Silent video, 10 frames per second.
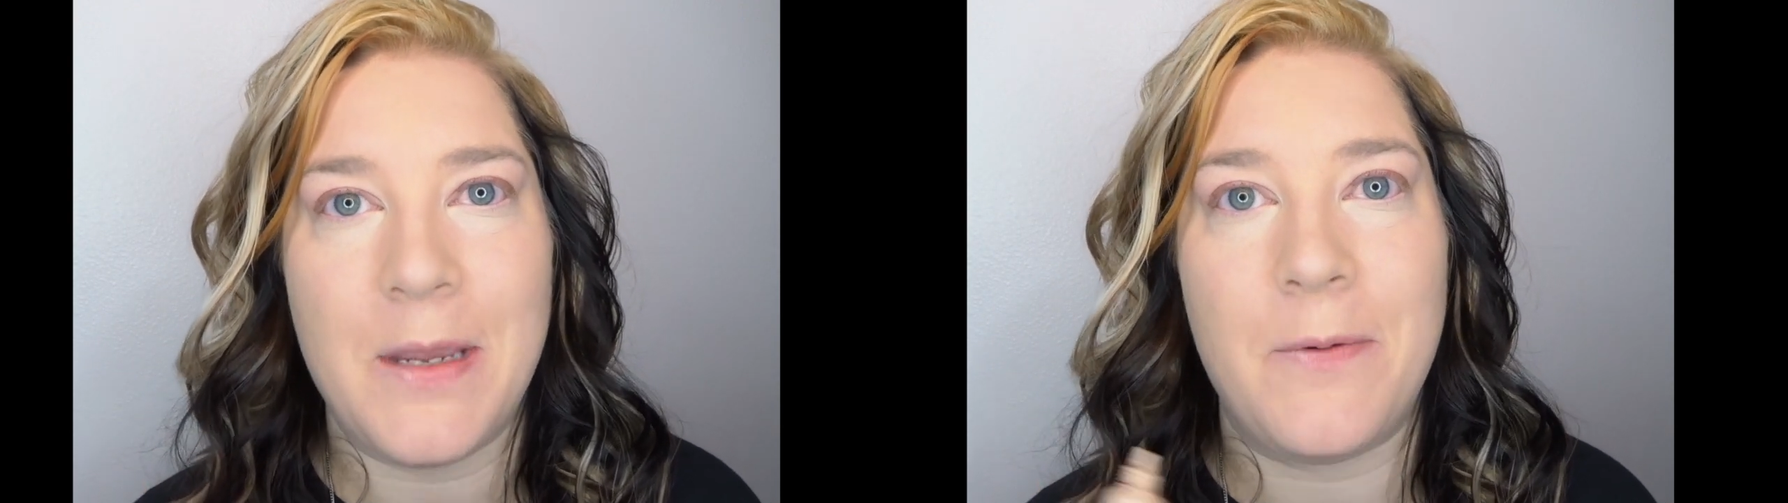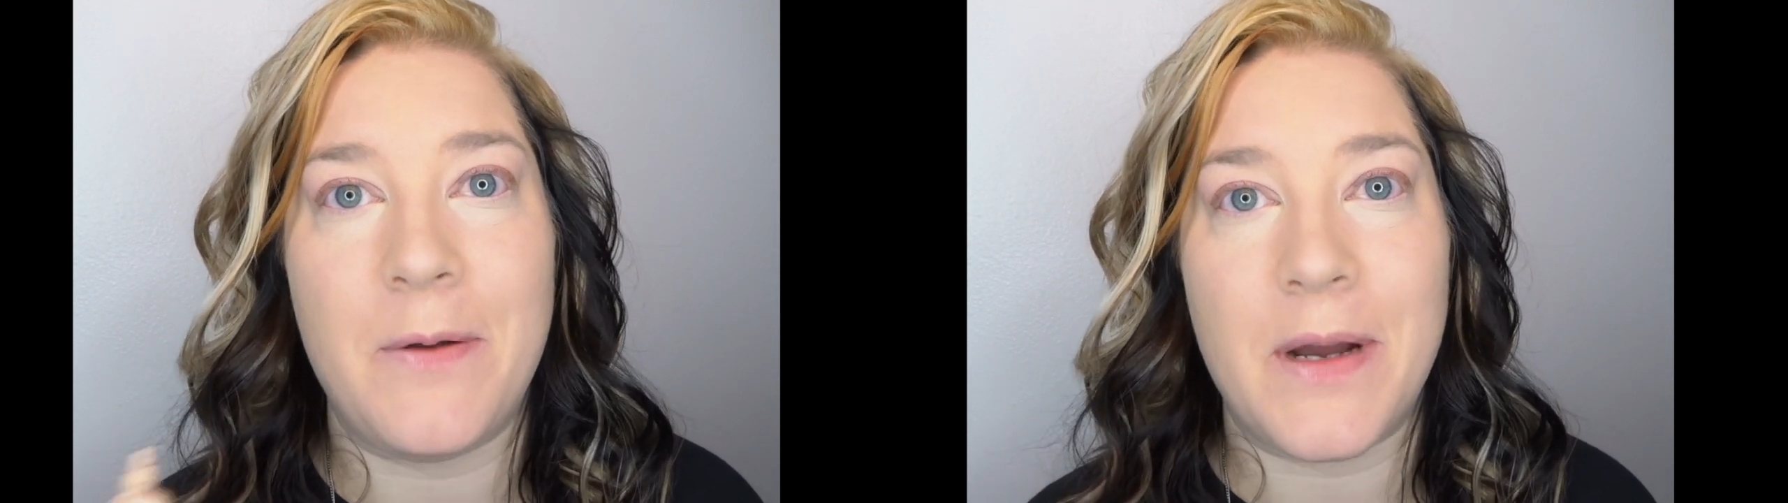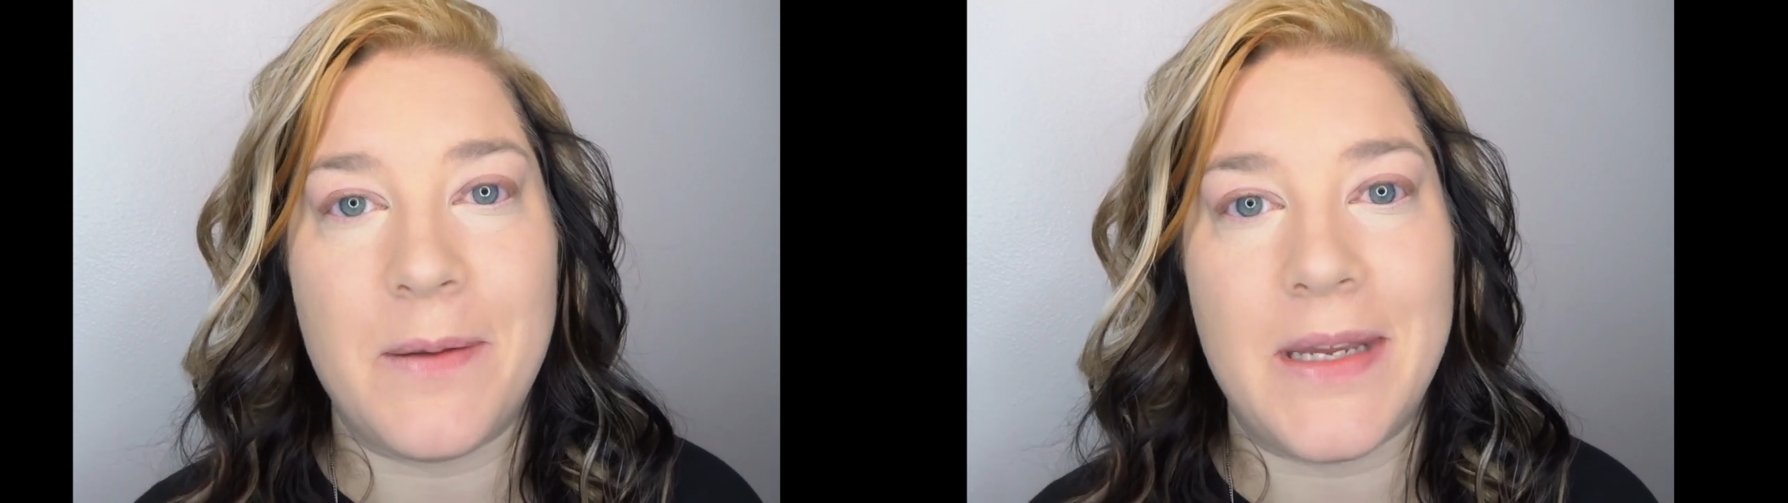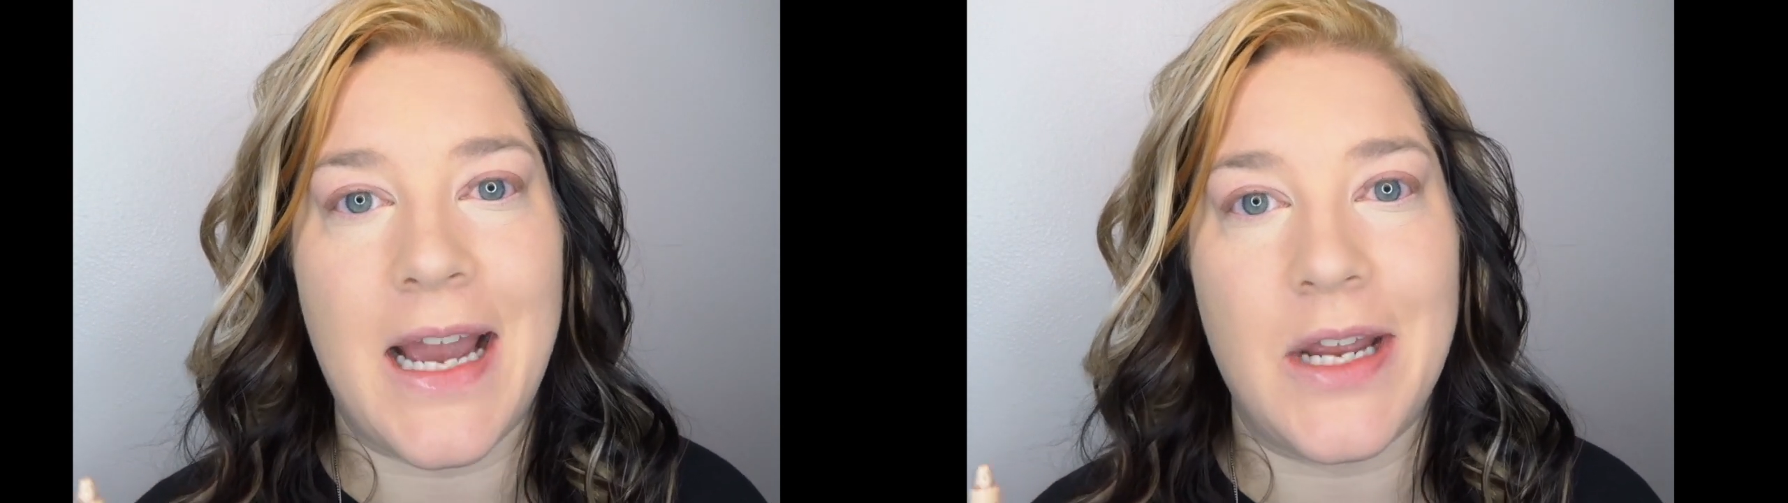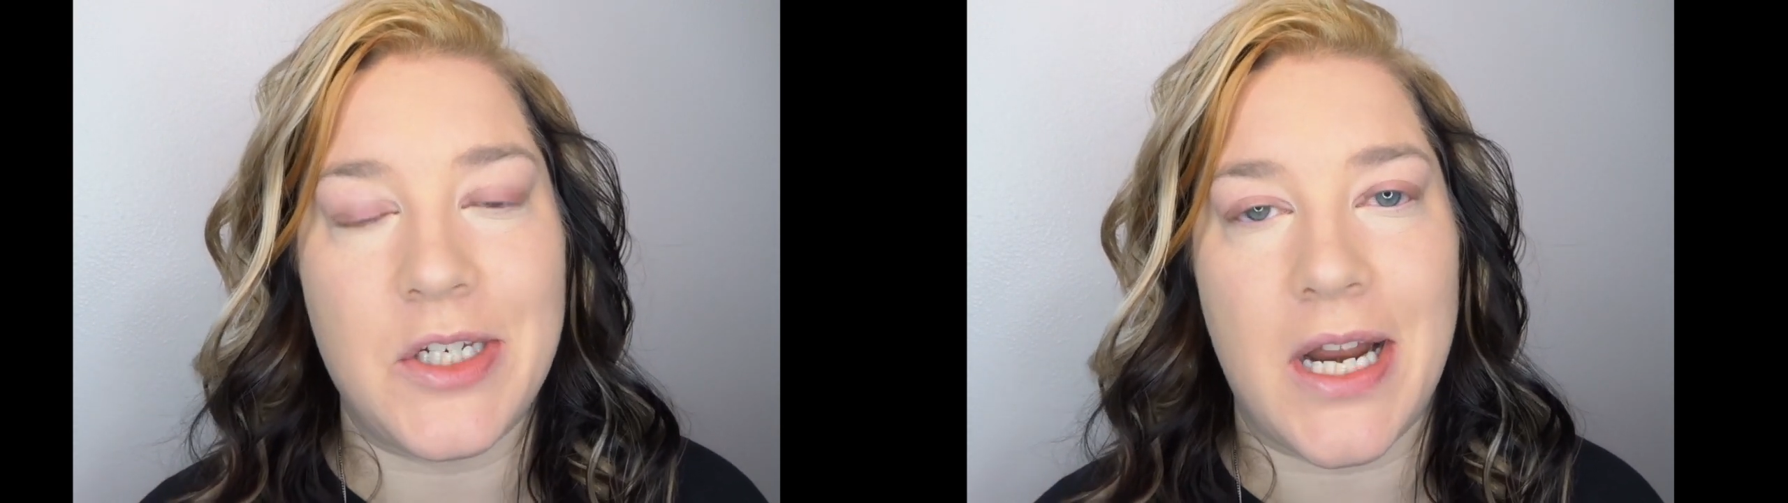We want to be
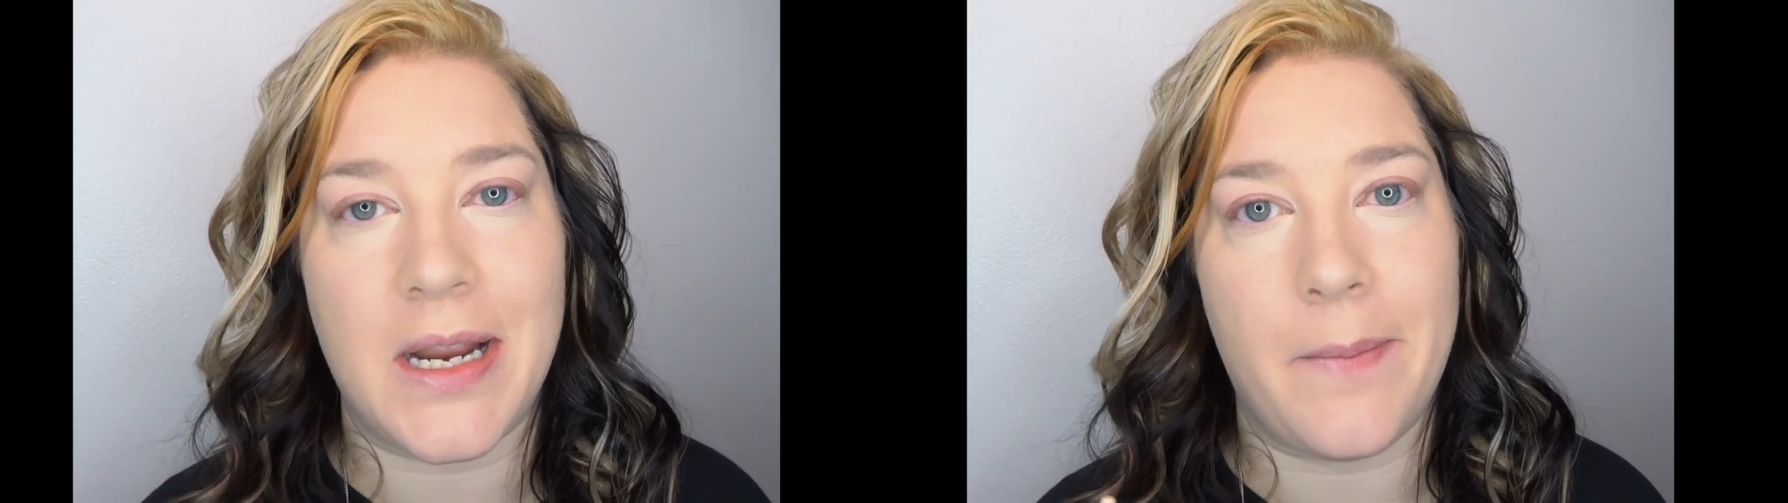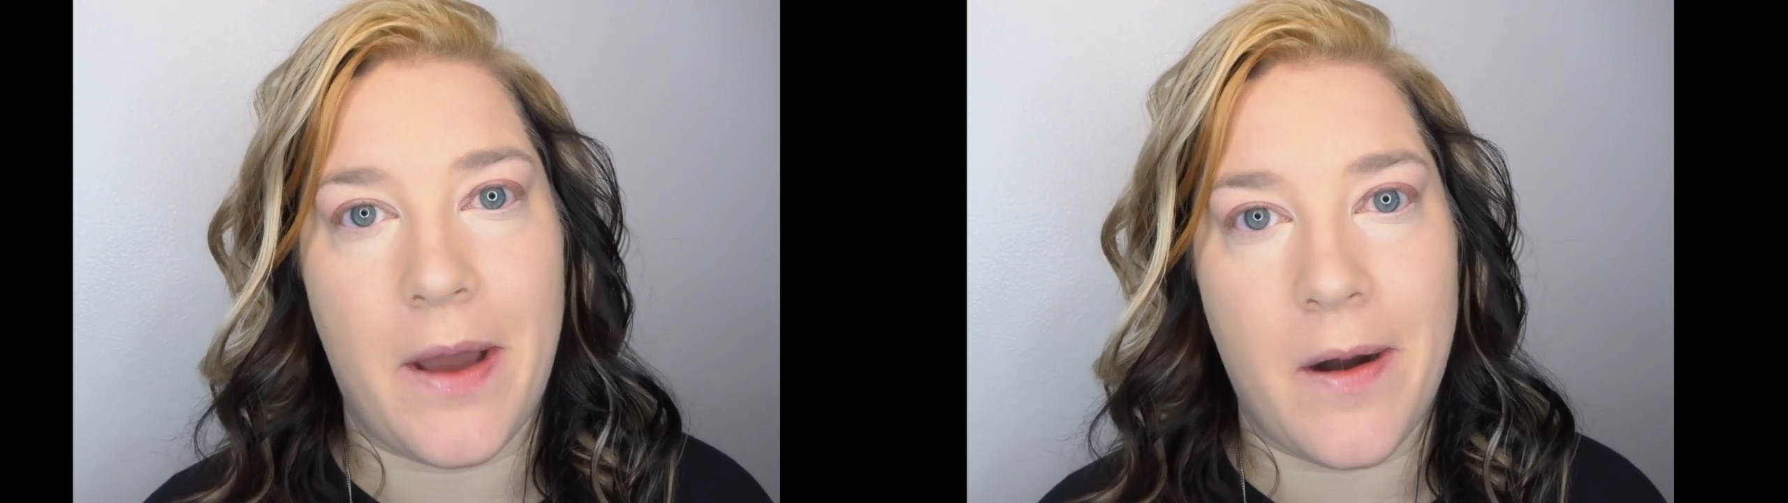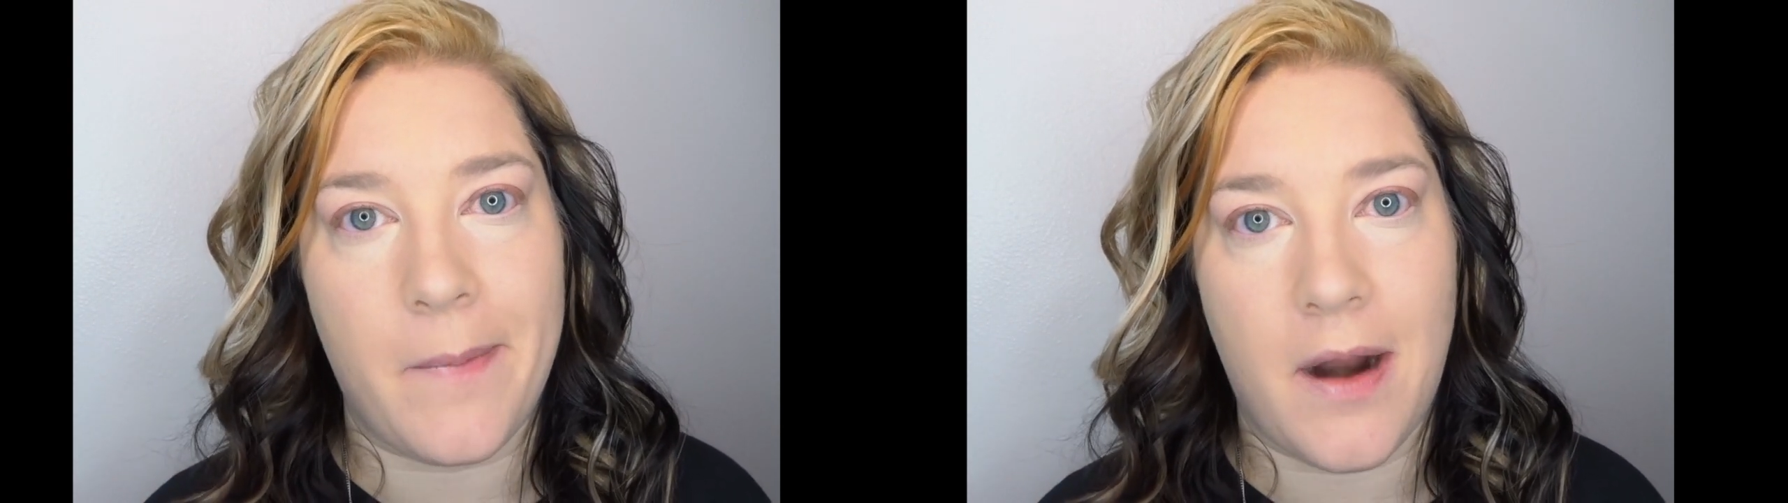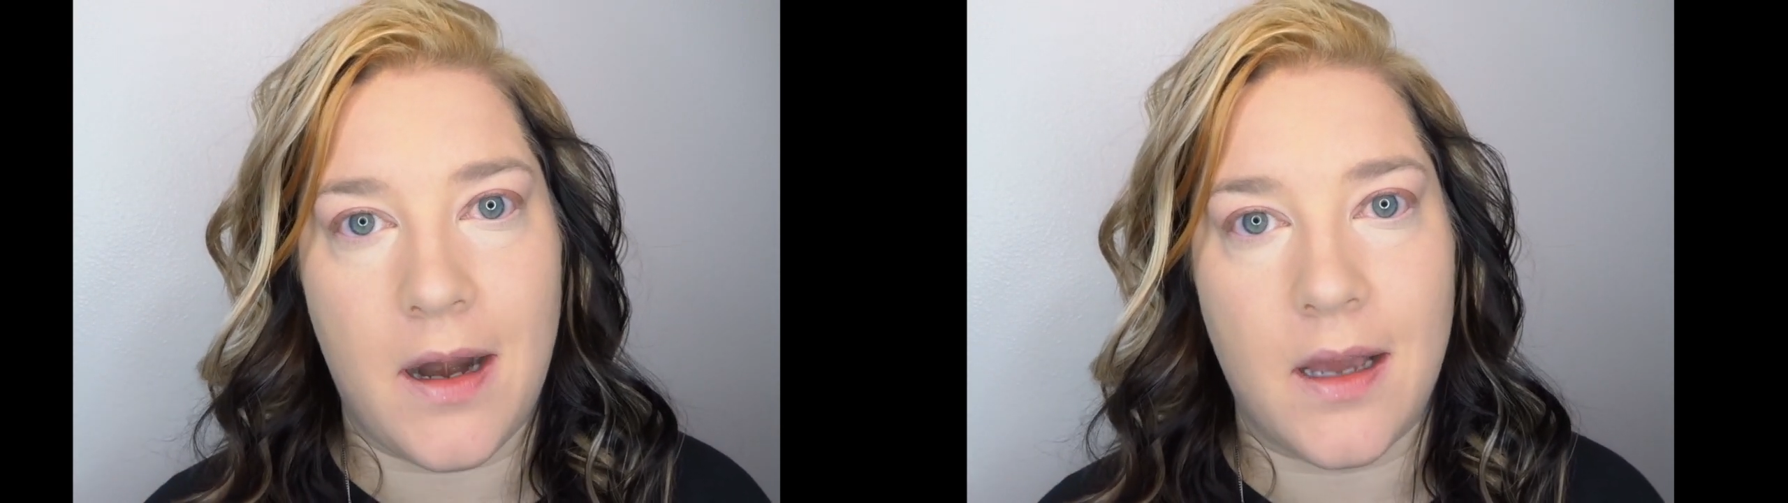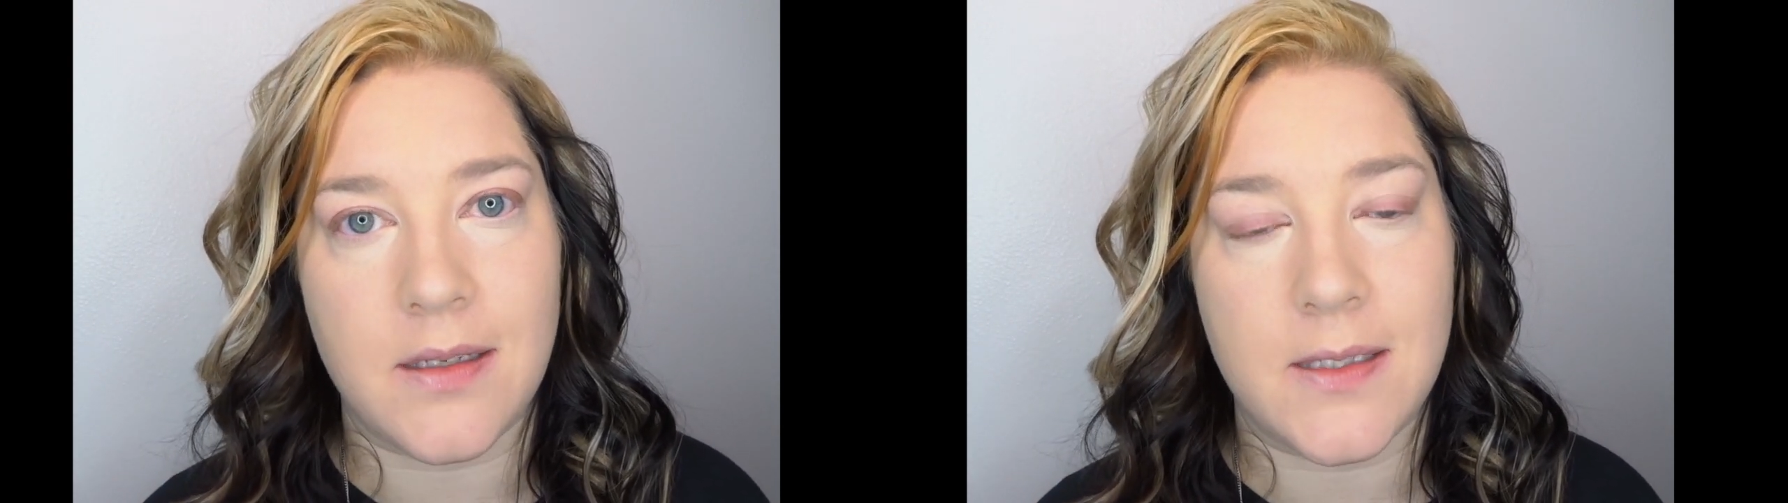hygienic about our
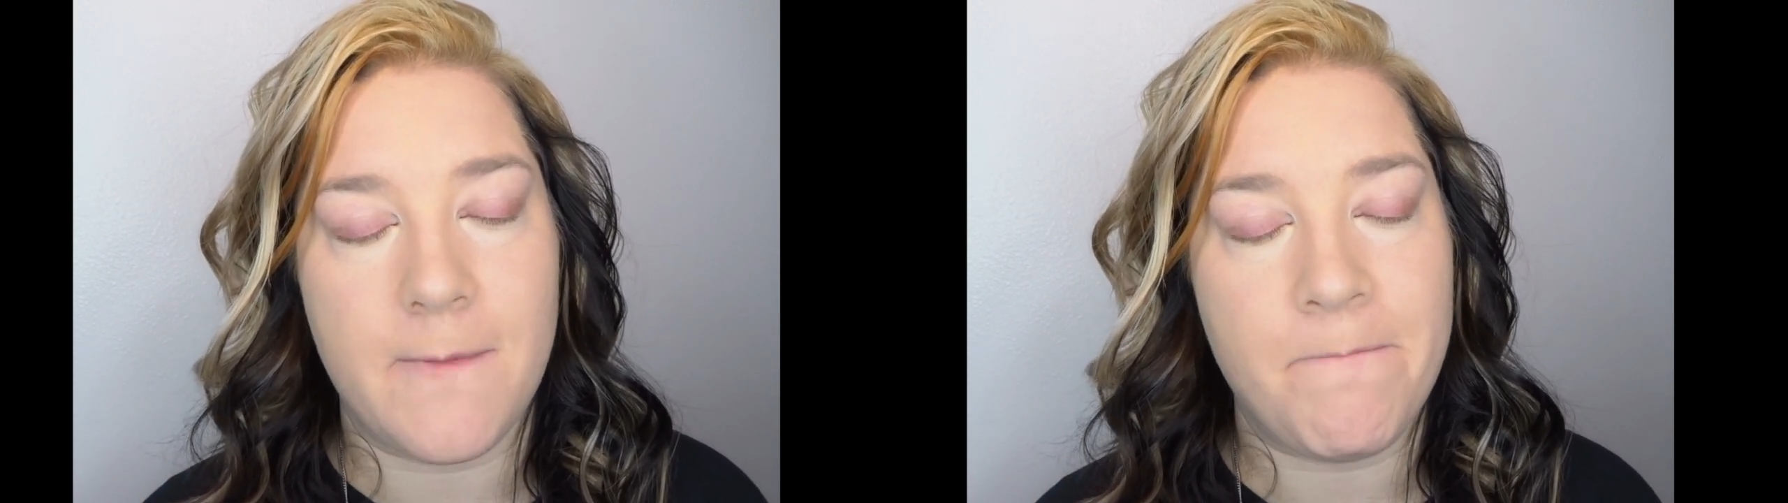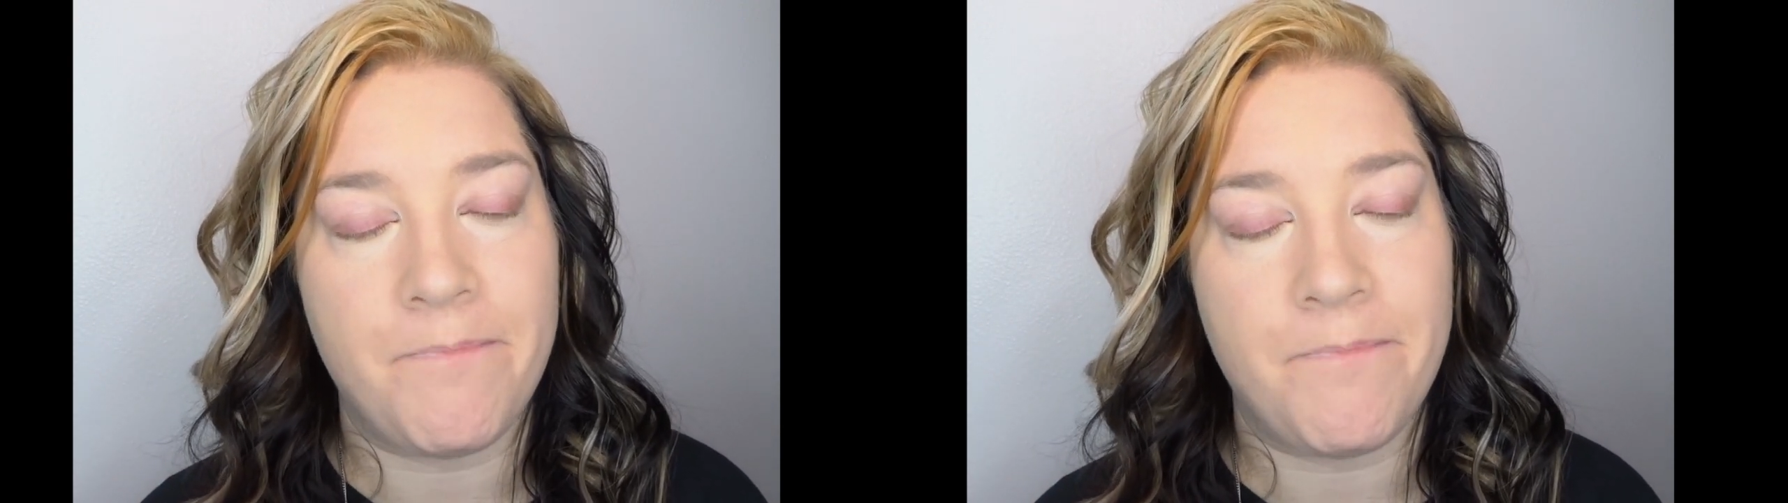products.